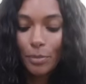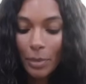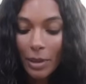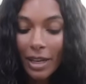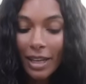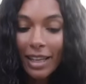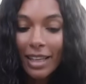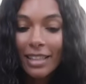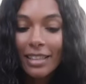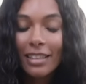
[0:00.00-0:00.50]

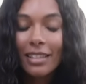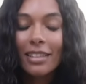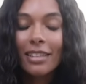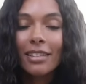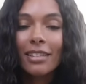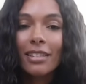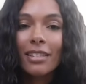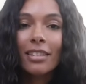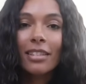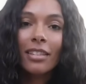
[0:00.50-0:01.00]
but
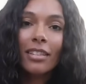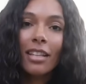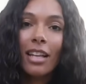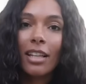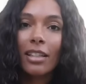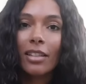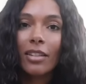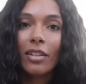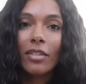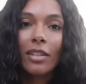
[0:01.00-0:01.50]

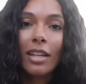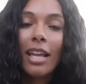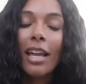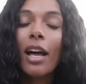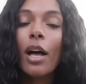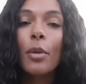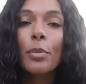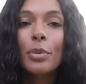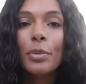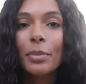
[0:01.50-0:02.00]
I don't know, it
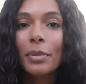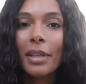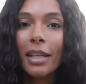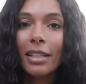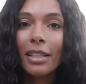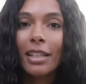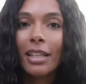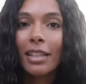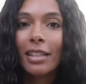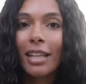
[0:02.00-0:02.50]
helps me
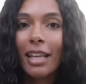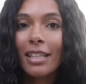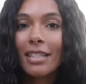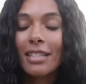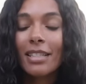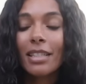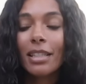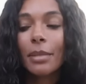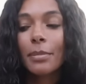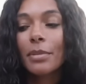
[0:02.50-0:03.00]
get a good
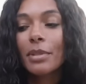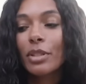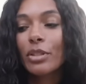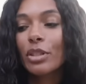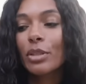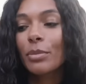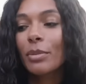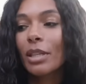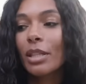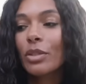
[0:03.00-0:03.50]
night's sleep, so
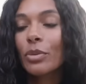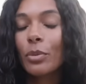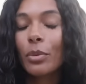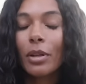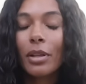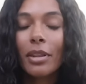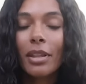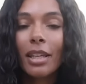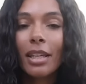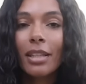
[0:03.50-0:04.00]
to me it's
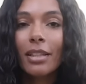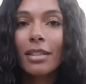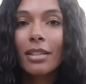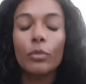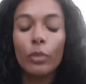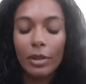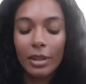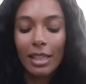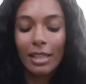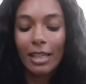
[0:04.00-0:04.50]
worth it.
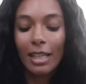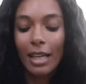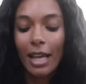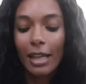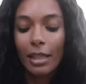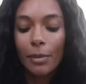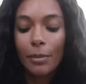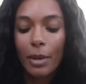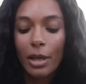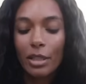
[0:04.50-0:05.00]
One thing that
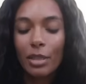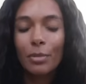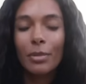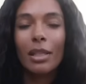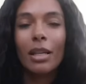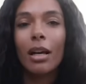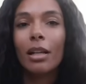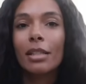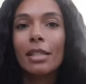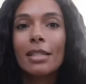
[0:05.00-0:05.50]
kind of bugs
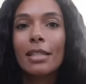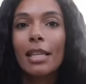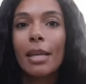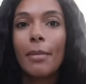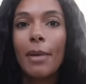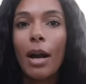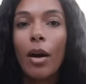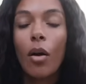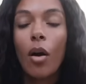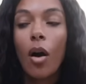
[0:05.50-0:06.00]
me honestly
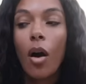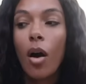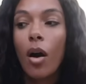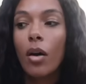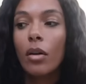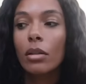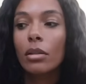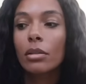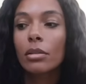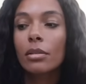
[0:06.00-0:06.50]
about
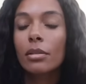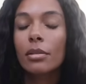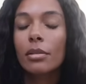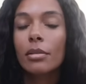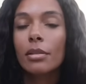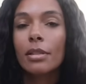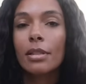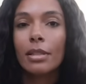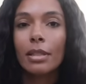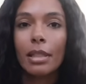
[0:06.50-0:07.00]
all
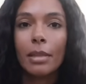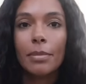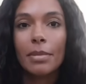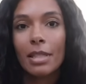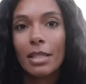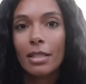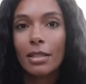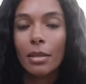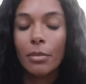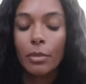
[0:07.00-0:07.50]
sleep
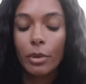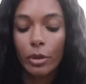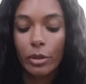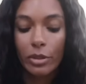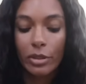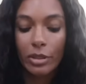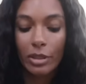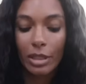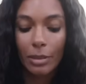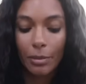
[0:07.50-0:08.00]
system or
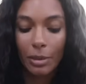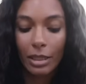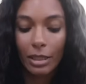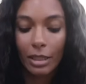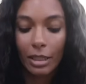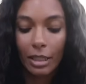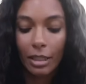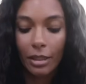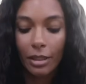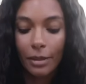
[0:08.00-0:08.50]
sleeping
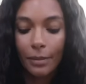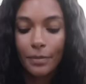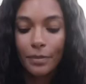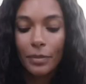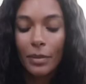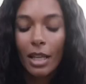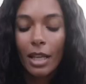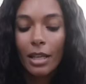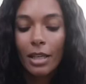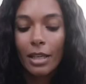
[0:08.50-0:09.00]
gear
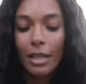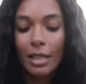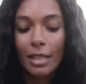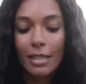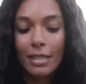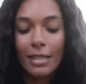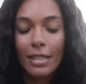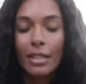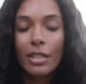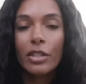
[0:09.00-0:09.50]

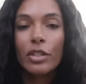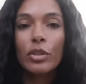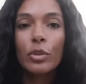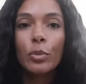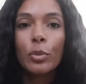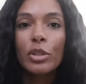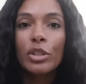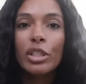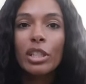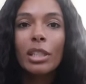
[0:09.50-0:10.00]
is this
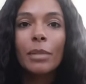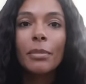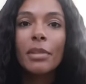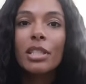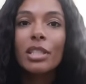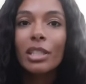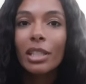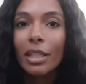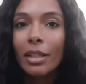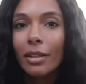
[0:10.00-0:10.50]
squishy
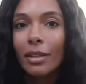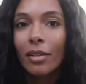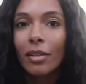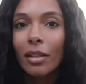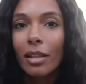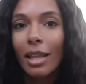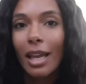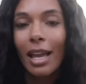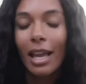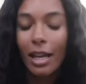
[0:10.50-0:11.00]

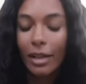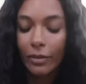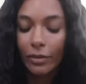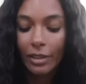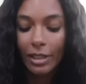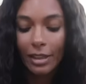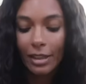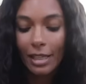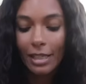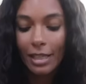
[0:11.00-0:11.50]
material that
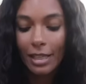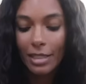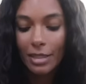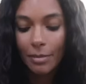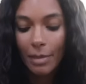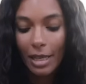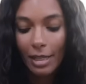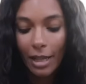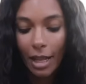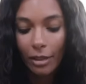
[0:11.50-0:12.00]
everything is
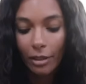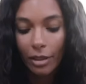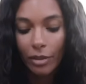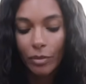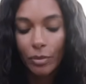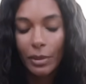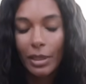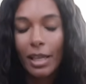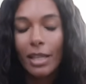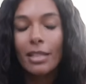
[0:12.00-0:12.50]
made out
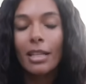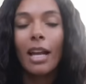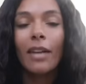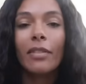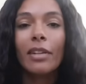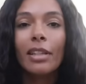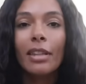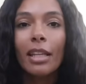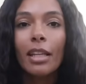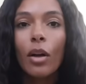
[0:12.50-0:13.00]
of, because
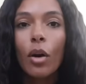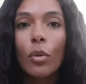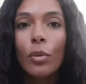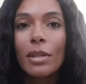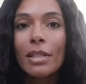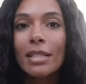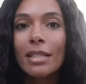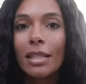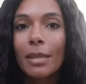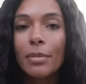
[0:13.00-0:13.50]
everything
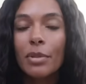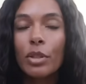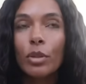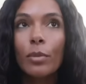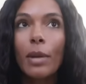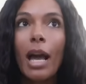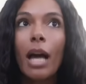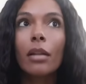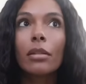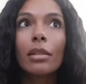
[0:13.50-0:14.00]
always slips
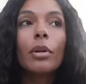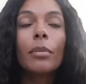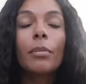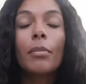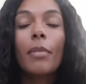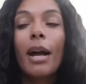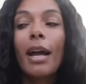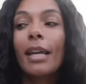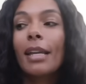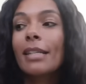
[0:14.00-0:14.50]
around.
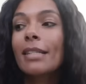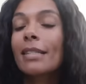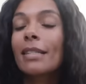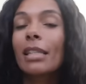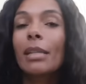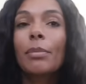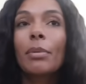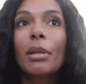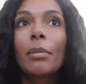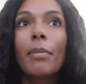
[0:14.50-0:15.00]
My
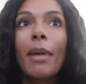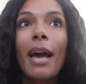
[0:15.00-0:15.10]
sleeping